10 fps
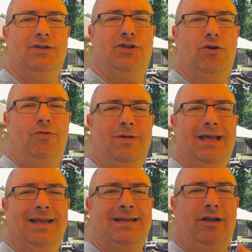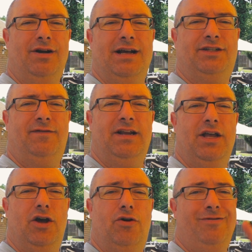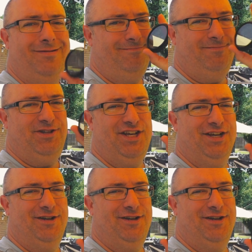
So until our next video, see